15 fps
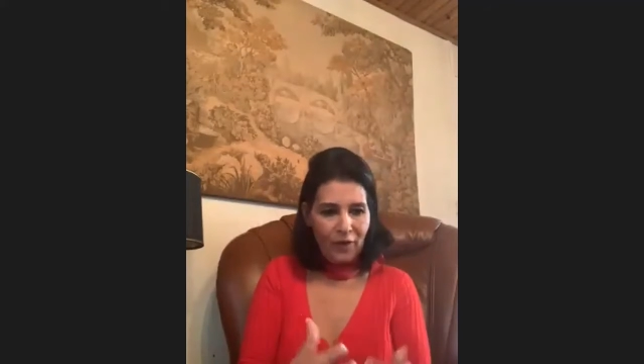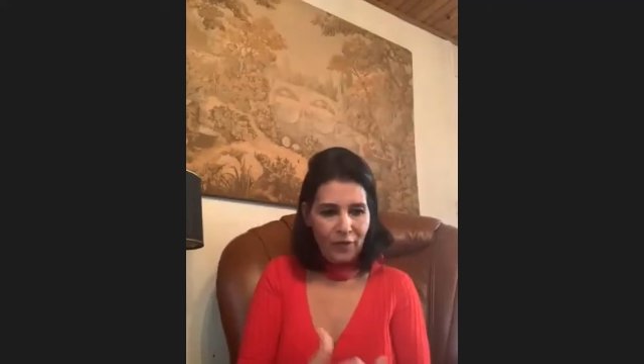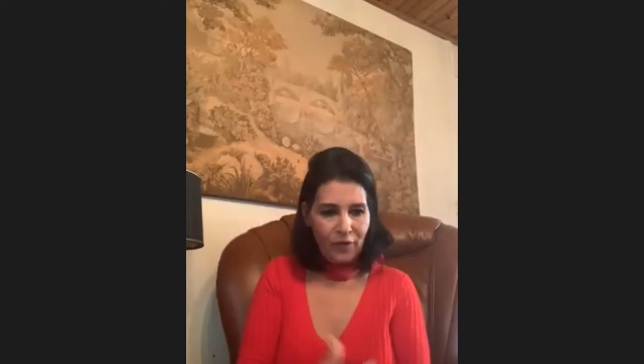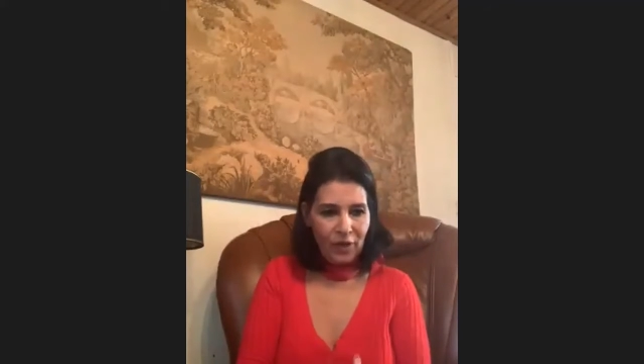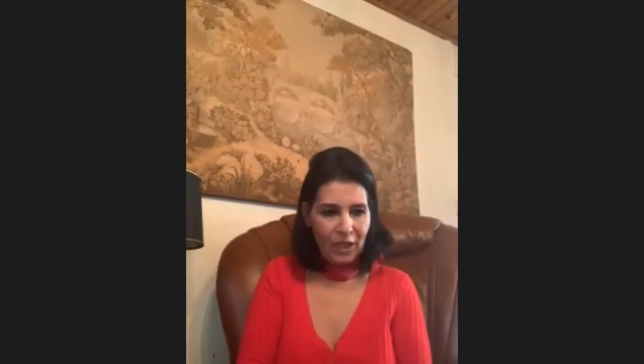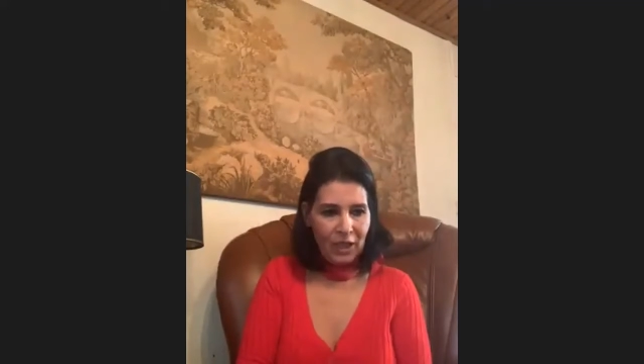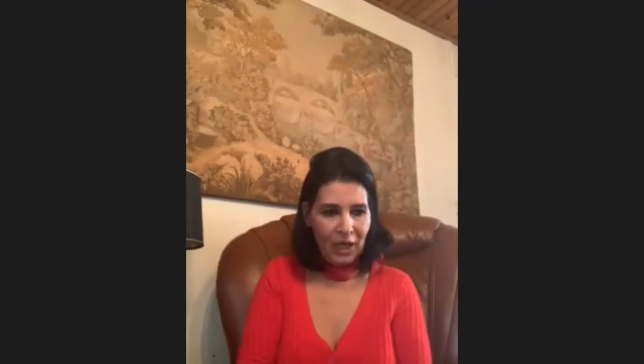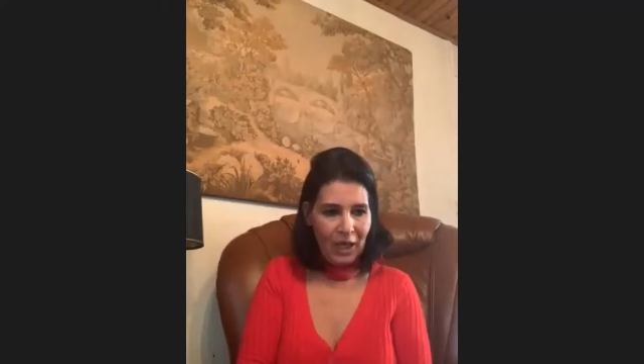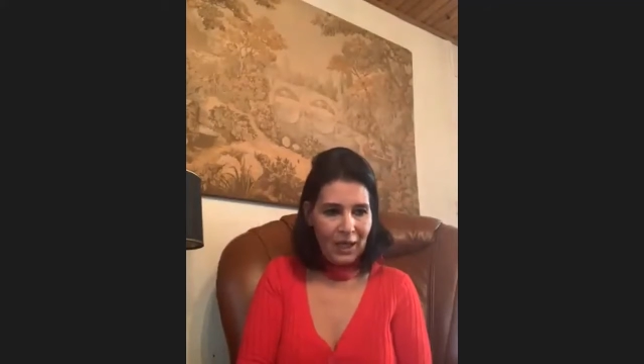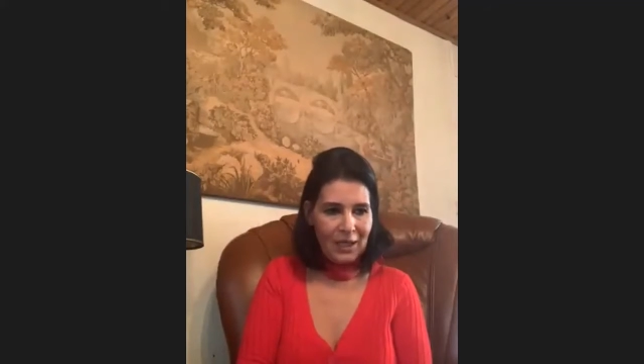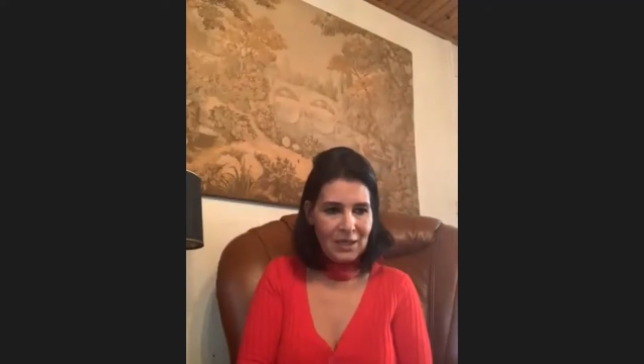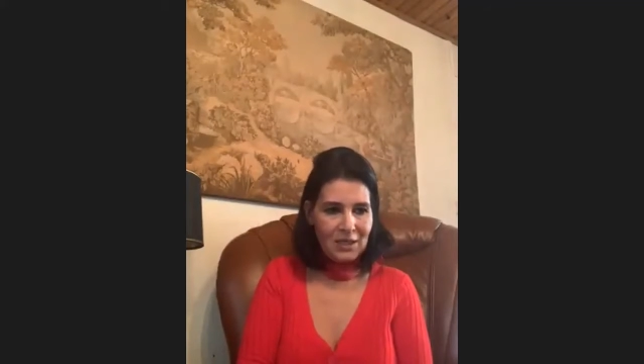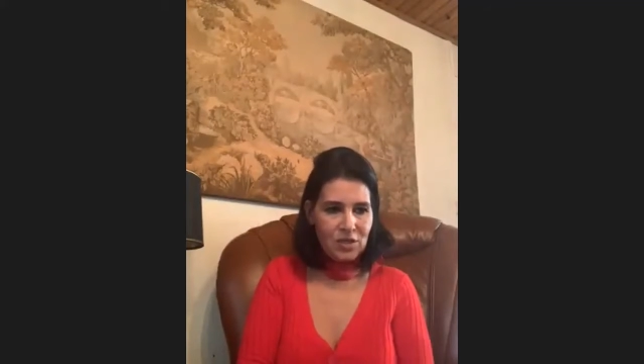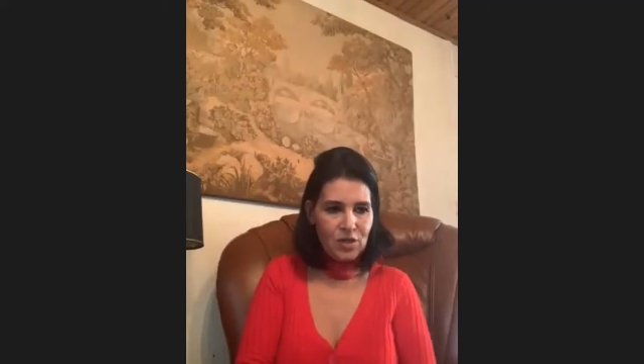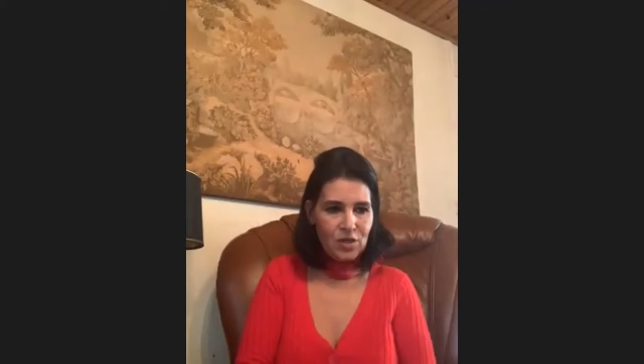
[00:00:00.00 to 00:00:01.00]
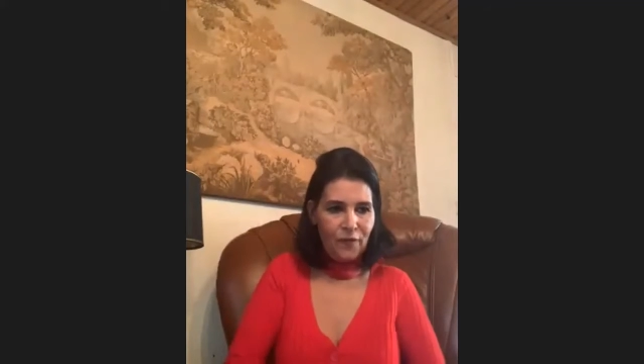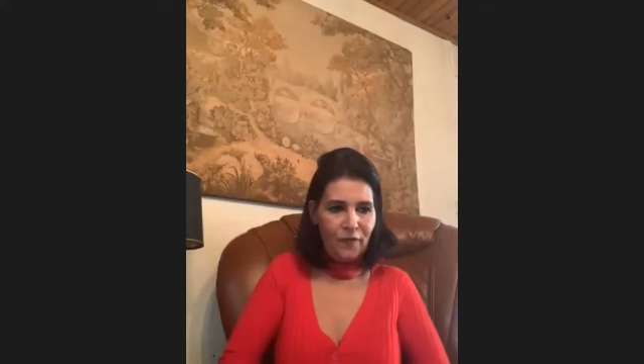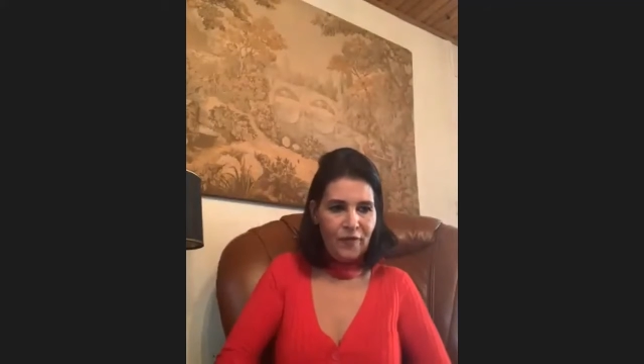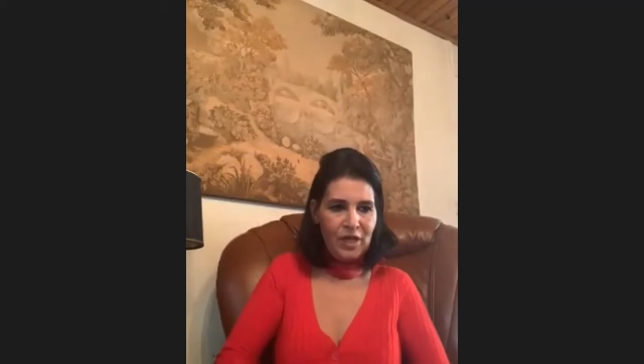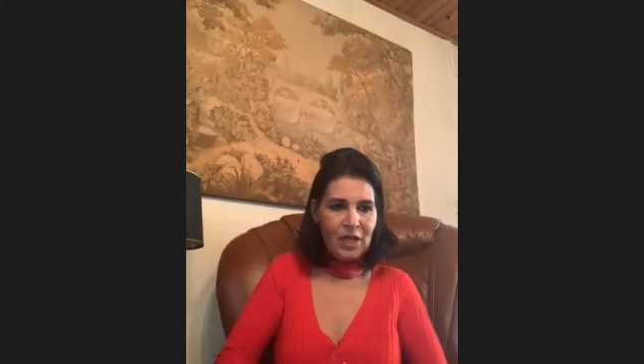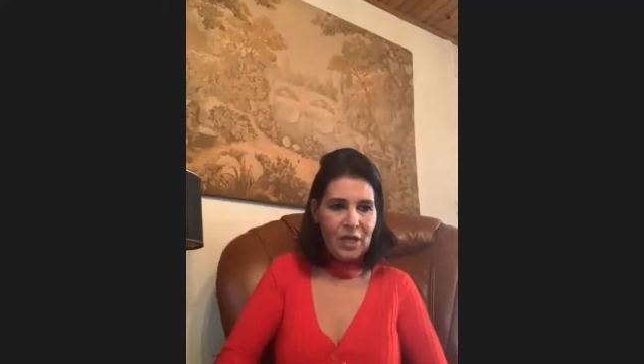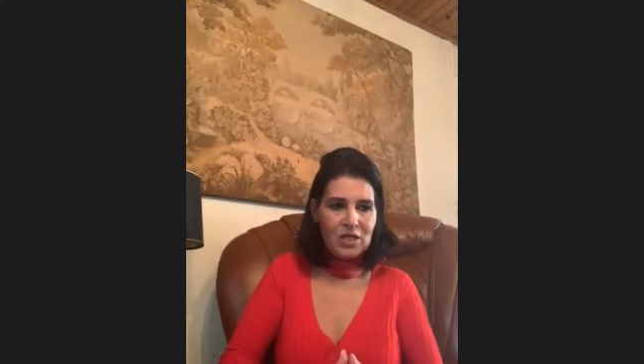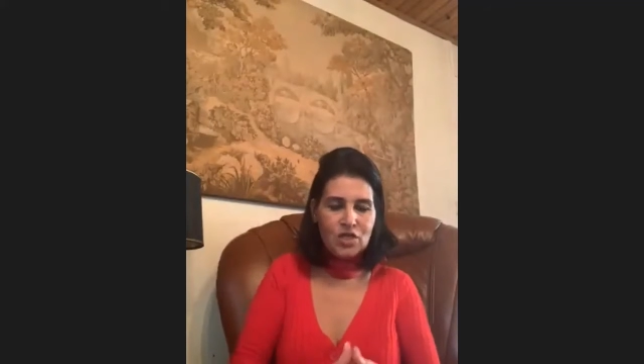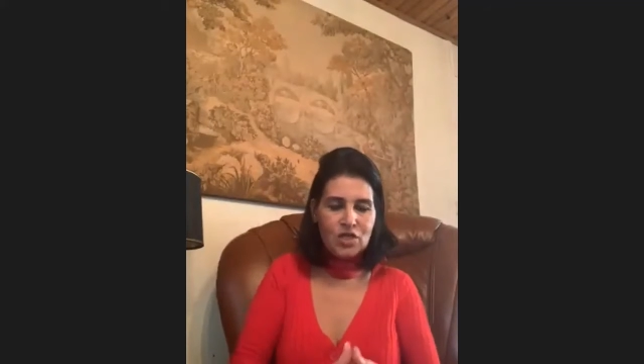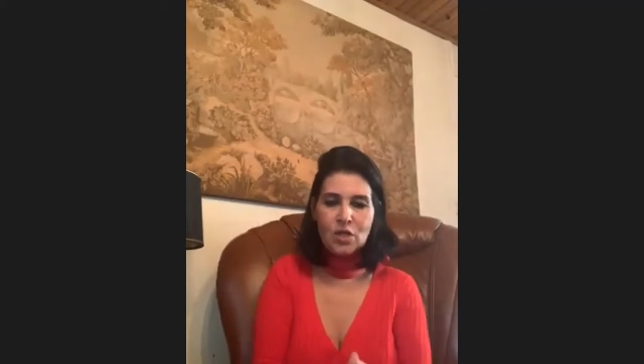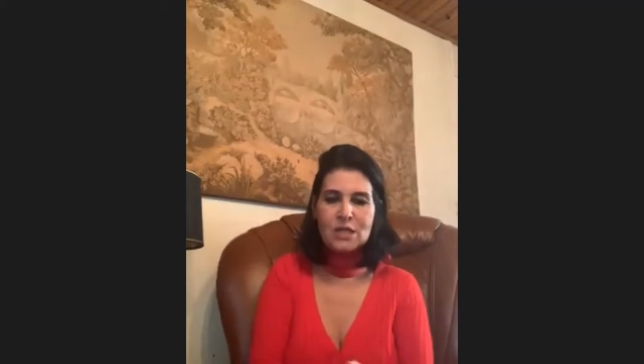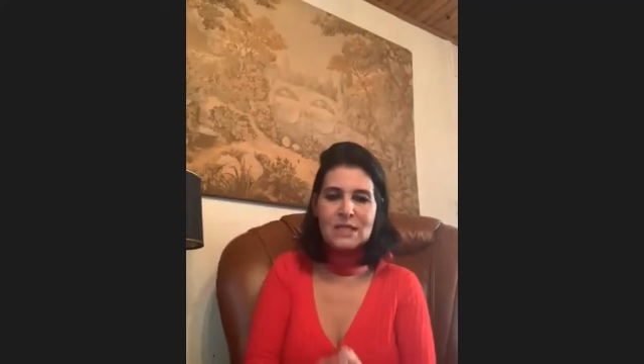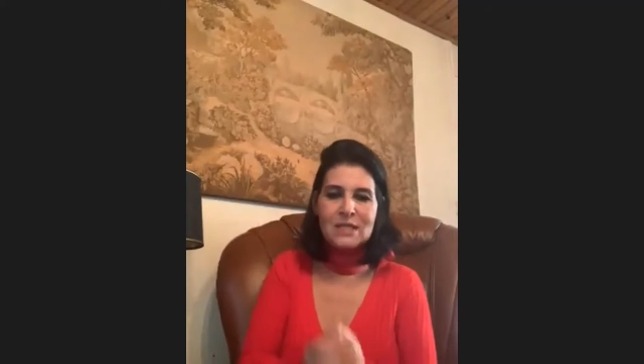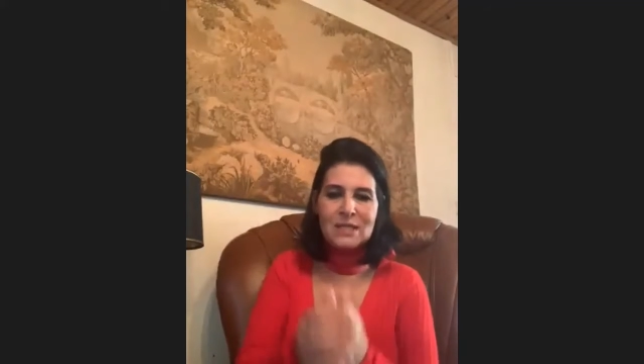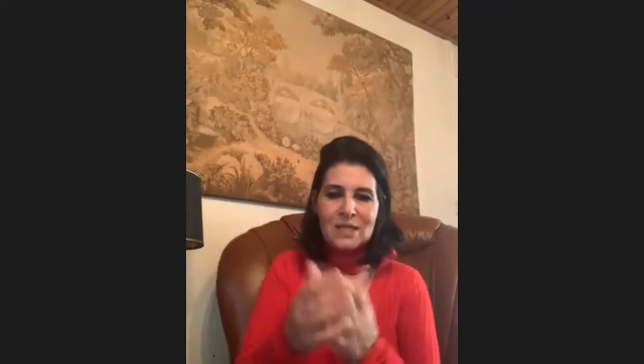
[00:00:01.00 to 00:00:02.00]
Africa is the
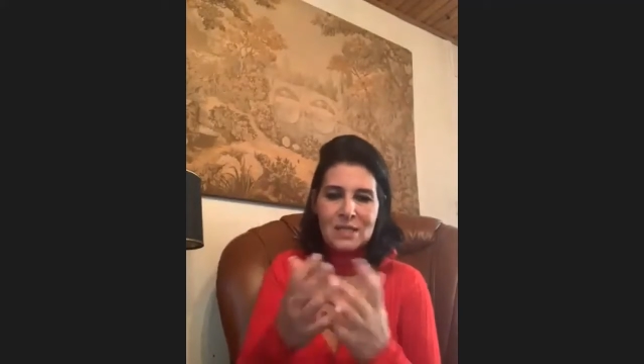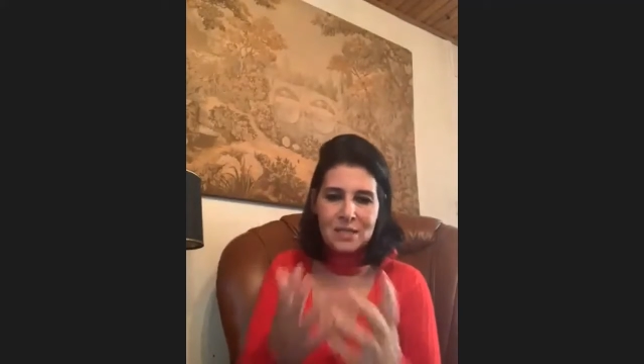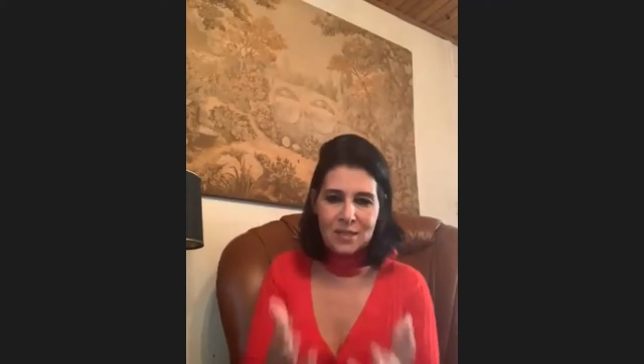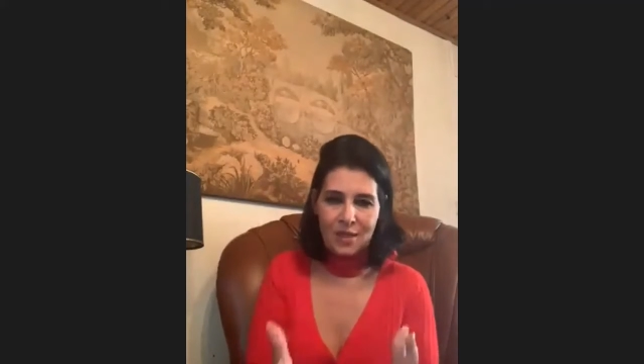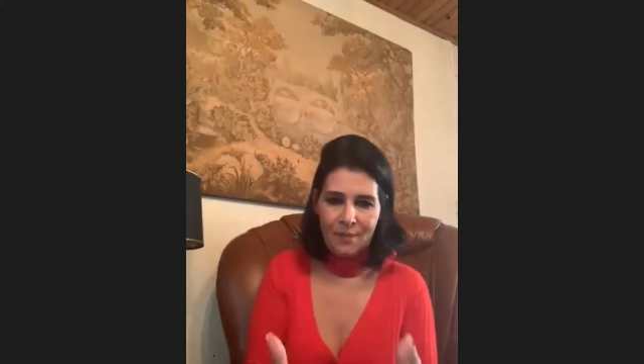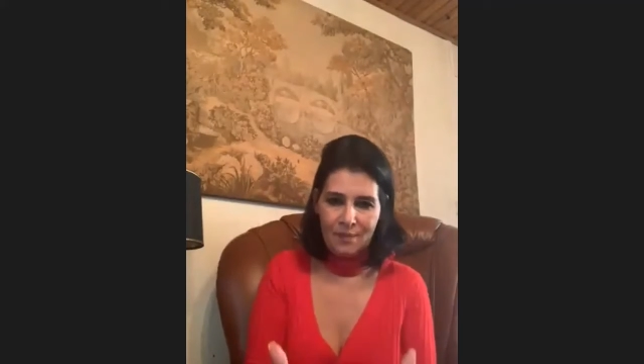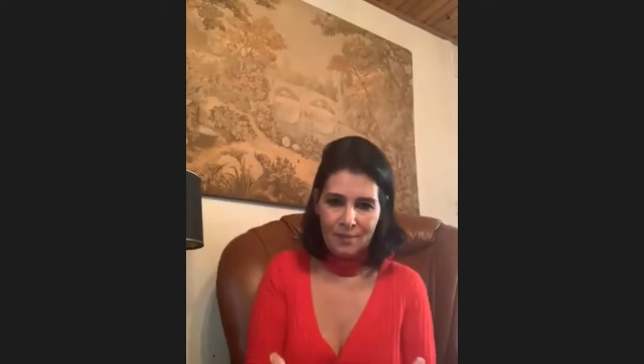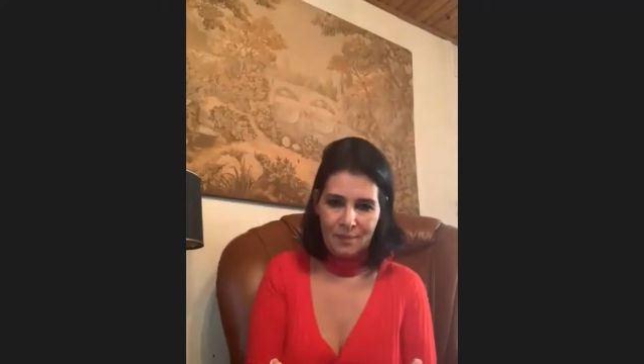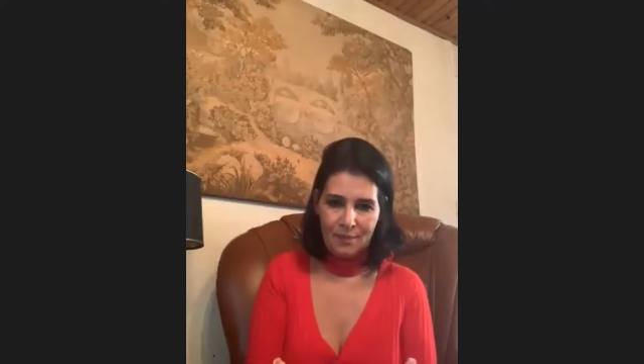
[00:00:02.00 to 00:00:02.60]
financial system.